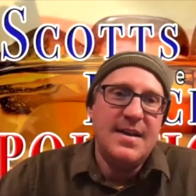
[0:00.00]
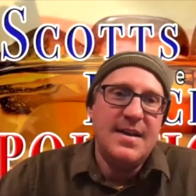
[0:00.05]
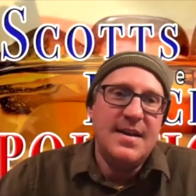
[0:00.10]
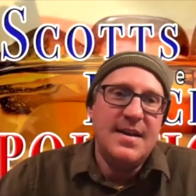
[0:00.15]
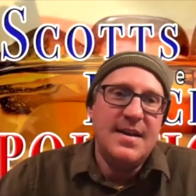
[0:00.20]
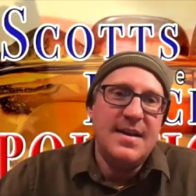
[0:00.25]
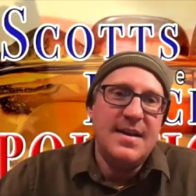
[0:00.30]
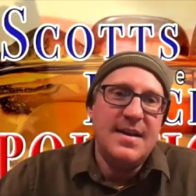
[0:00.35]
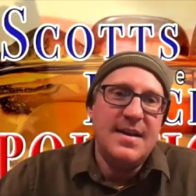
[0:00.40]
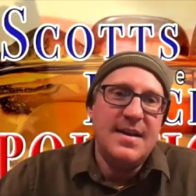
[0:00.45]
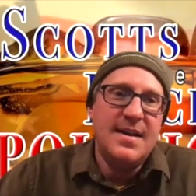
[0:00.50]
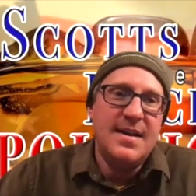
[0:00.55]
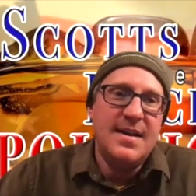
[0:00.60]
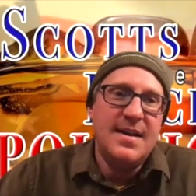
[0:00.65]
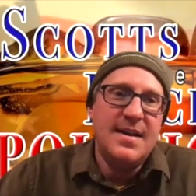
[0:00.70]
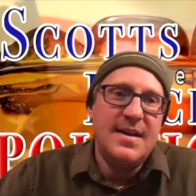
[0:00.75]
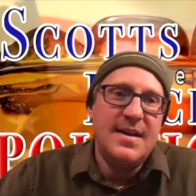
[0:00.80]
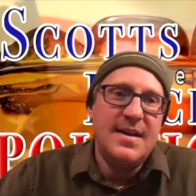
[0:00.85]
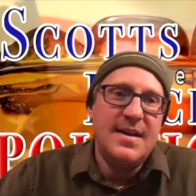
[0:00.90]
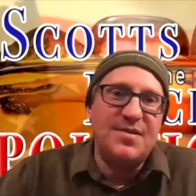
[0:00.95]
that tax
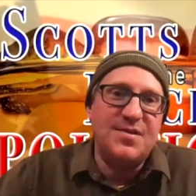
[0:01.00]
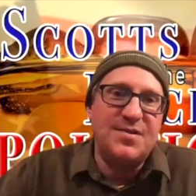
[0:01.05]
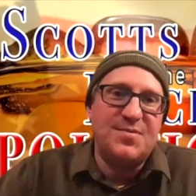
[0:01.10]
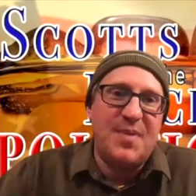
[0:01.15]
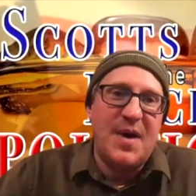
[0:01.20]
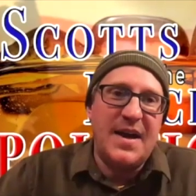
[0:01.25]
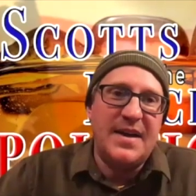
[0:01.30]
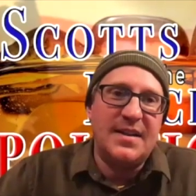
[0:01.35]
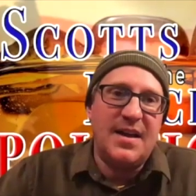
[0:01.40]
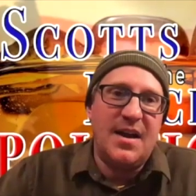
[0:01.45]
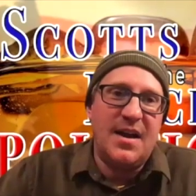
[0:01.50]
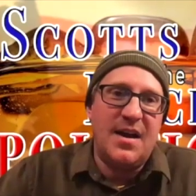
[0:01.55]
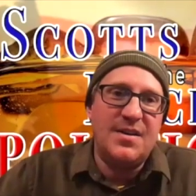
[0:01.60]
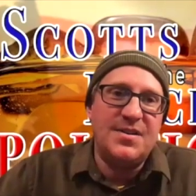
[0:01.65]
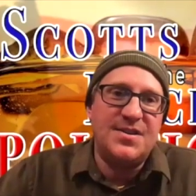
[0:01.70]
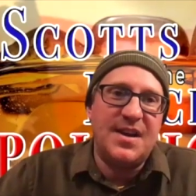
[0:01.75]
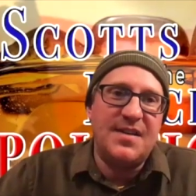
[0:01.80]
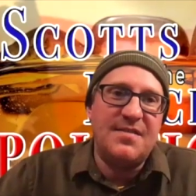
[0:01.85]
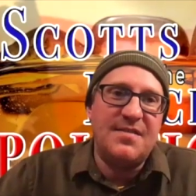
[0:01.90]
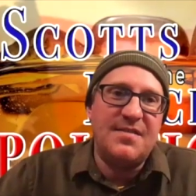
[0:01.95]
revenues by and large
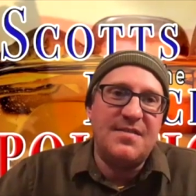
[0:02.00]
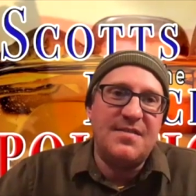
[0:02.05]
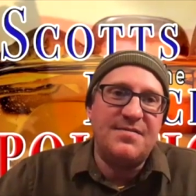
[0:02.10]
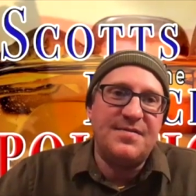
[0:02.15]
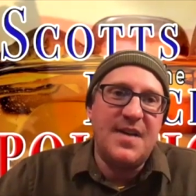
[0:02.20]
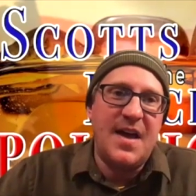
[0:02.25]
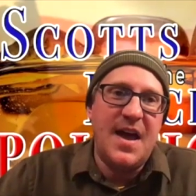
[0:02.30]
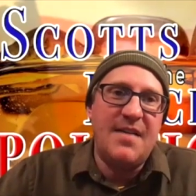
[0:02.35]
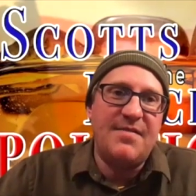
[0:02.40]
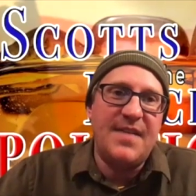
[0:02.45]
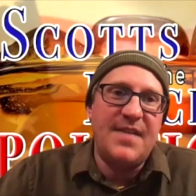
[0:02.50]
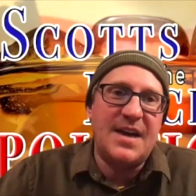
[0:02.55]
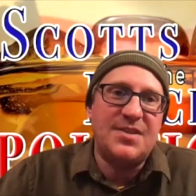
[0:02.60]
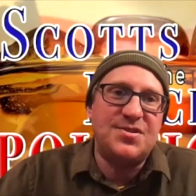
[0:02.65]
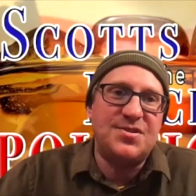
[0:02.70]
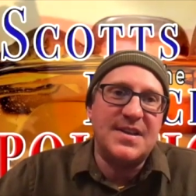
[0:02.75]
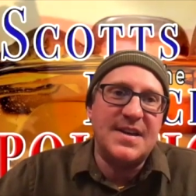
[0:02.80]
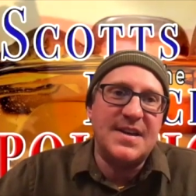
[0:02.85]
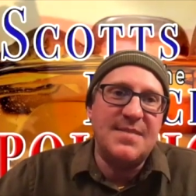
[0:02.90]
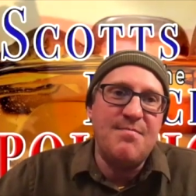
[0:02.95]
have
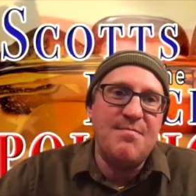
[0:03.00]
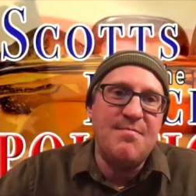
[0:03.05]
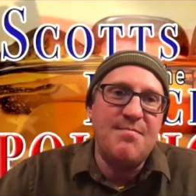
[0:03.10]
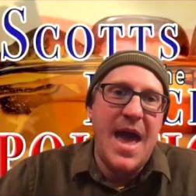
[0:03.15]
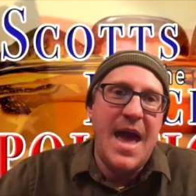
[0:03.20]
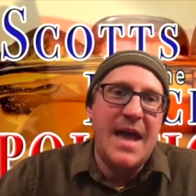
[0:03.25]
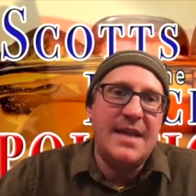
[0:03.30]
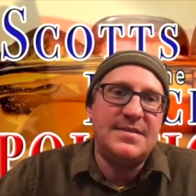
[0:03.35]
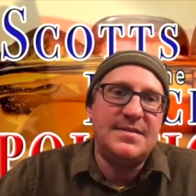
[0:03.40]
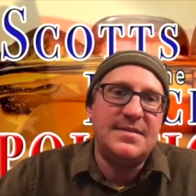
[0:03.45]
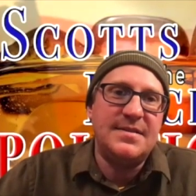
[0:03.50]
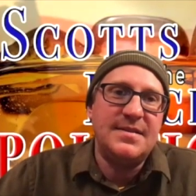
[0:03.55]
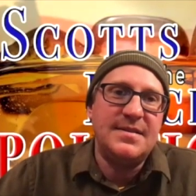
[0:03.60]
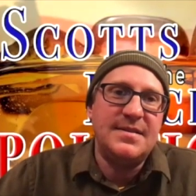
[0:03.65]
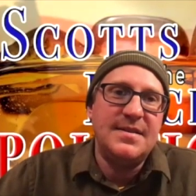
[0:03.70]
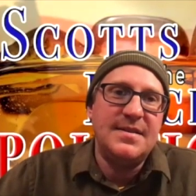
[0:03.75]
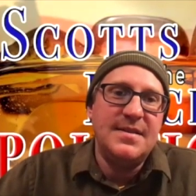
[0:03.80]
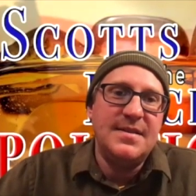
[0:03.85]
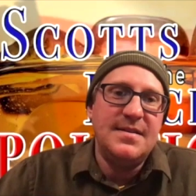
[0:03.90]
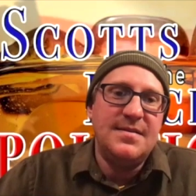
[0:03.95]
actually met
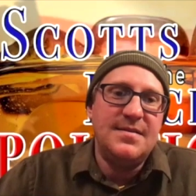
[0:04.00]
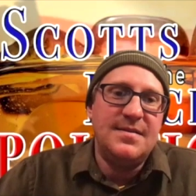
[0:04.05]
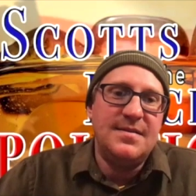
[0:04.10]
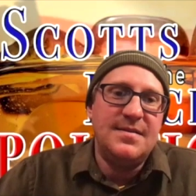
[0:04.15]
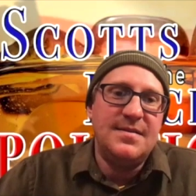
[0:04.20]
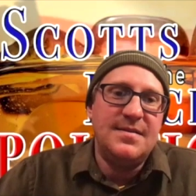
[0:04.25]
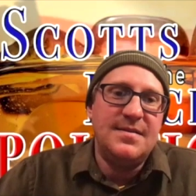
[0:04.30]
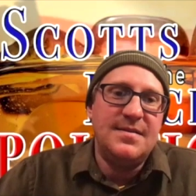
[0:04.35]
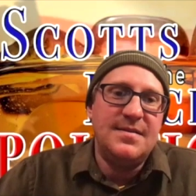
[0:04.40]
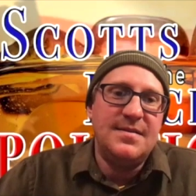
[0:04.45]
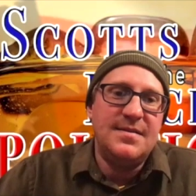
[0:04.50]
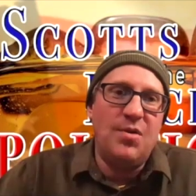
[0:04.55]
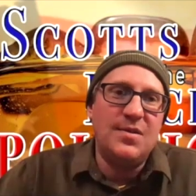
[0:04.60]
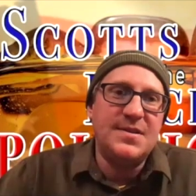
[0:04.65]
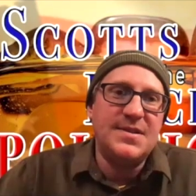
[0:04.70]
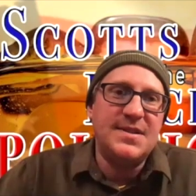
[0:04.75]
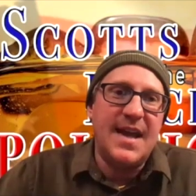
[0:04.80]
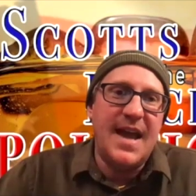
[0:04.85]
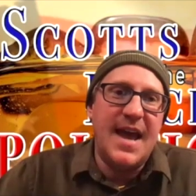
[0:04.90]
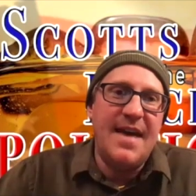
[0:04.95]
their
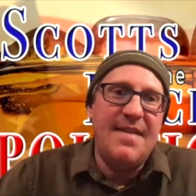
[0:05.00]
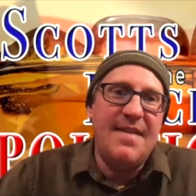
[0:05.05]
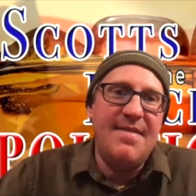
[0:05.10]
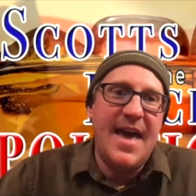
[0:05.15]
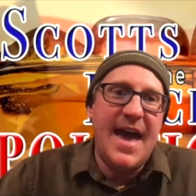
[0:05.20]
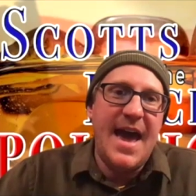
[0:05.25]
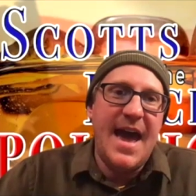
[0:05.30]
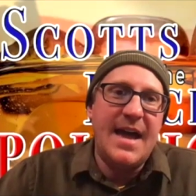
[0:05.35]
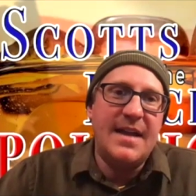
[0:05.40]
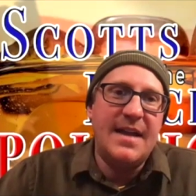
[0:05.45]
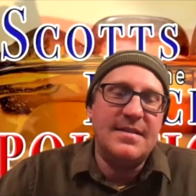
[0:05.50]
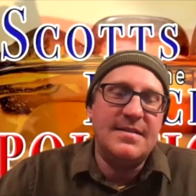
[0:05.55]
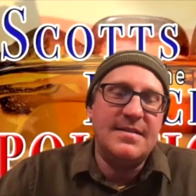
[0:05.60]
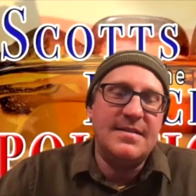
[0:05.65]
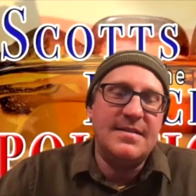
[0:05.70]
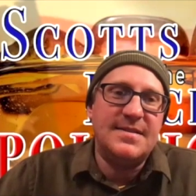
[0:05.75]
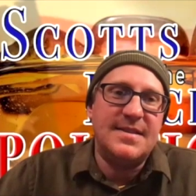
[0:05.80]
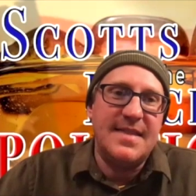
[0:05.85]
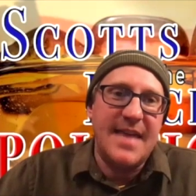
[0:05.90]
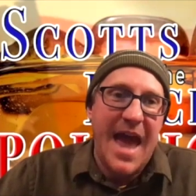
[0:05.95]
goals, and that
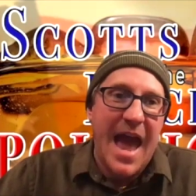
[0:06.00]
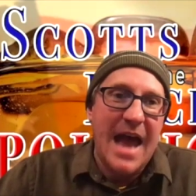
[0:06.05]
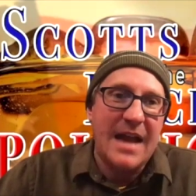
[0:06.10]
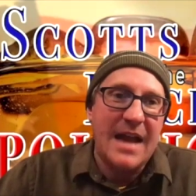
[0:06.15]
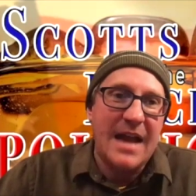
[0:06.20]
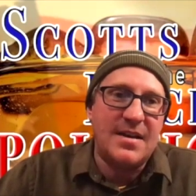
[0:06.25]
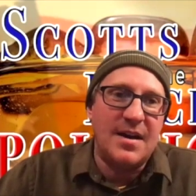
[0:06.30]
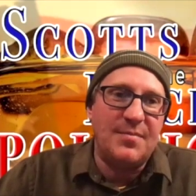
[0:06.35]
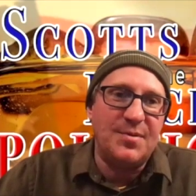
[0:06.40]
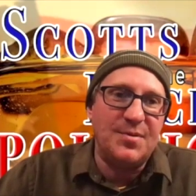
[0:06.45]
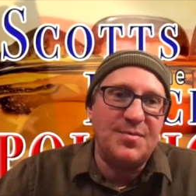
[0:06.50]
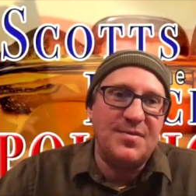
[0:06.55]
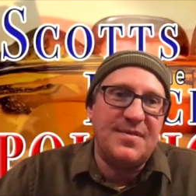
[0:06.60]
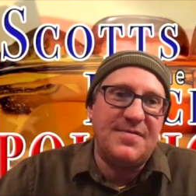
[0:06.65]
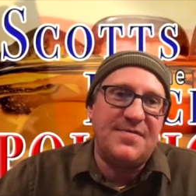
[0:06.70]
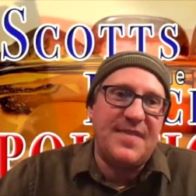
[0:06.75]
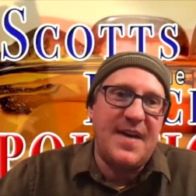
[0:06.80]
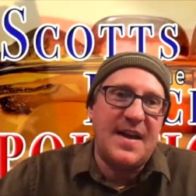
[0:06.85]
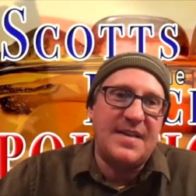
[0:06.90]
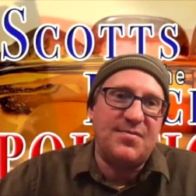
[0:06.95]
coupled with the
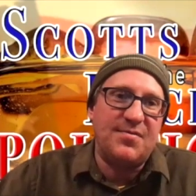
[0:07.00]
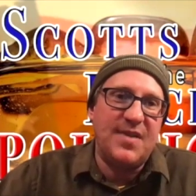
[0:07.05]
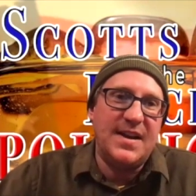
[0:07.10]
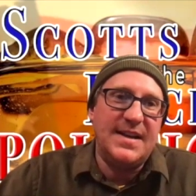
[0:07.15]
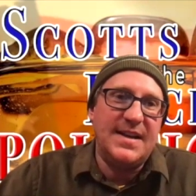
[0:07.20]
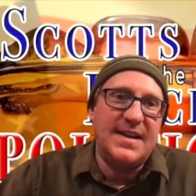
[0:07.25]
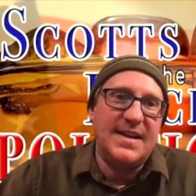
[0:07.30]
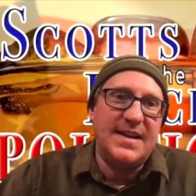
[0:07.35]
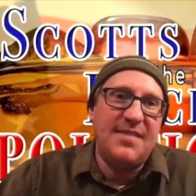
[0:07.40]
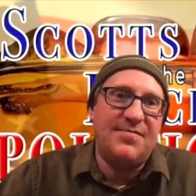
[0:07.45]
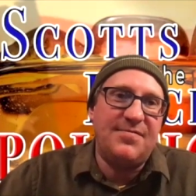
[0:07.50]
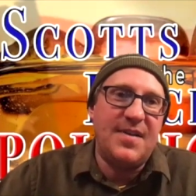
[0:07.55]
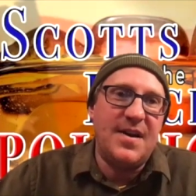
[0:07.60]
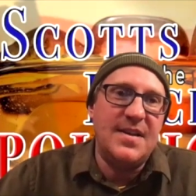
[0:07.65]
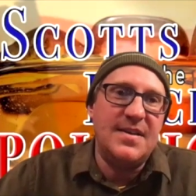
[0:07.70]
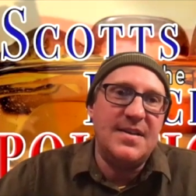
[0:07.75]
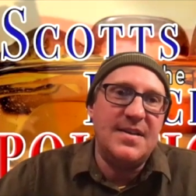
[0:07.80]
fact the rainy day fund